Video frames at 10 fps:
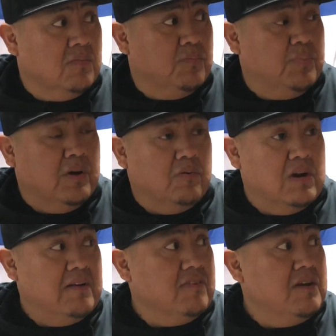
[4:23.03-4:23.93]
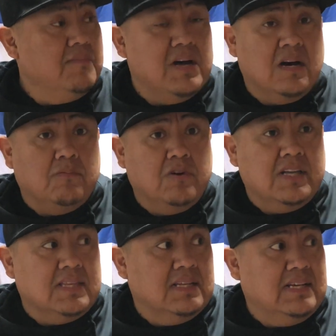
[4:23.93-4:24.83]
But whatever it met up
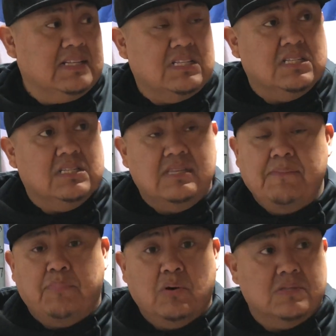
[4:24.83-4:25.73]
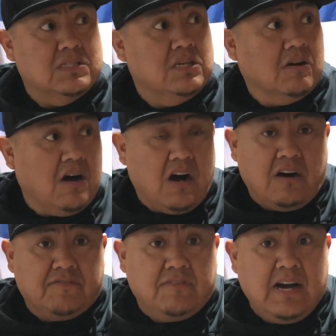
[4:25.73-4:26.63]
with, they both took
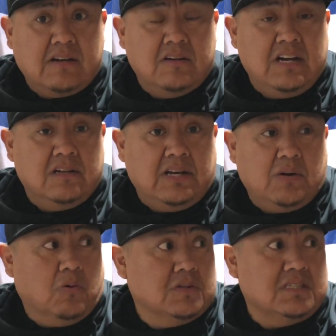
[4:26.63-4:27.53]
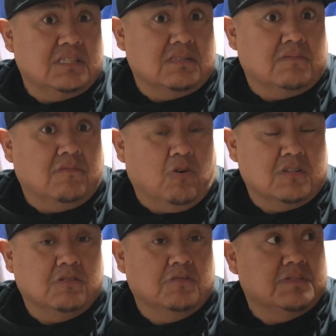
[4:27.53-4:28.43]
off. I could hear like horse
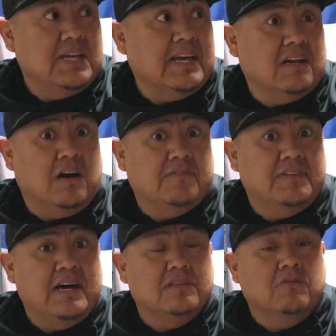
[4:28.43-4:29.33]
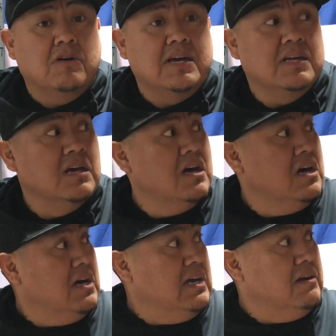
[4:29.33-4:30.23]
hooves taking off down the way,
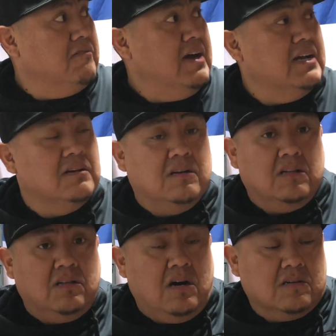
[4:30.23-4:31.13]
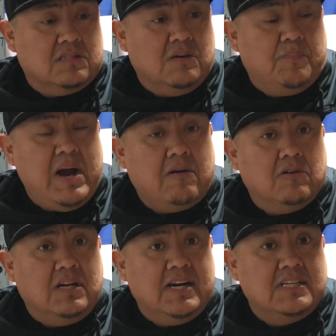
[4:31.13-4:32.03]
and it ran along some power
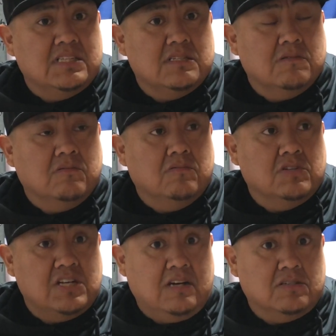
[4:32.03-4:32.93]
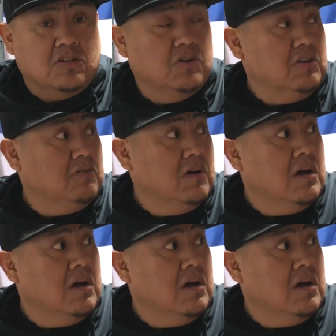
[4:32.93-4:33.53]
lines, which I'll show you.